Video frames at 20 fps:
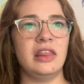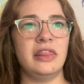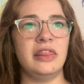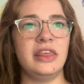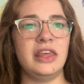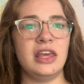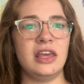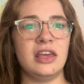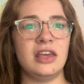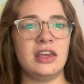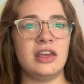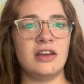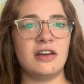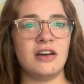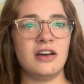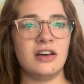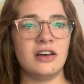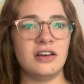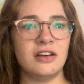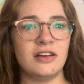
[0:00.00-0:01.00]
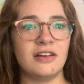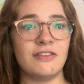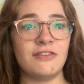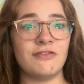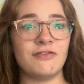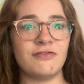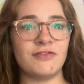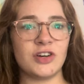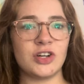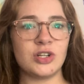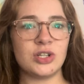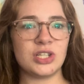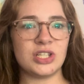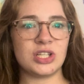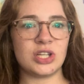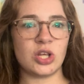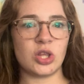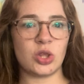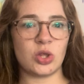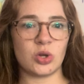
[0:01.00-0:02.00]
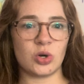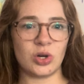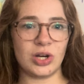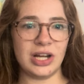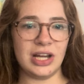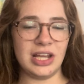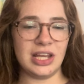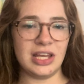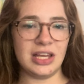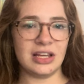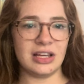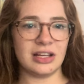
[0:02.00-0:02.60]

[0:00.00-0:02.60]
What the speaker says: The first three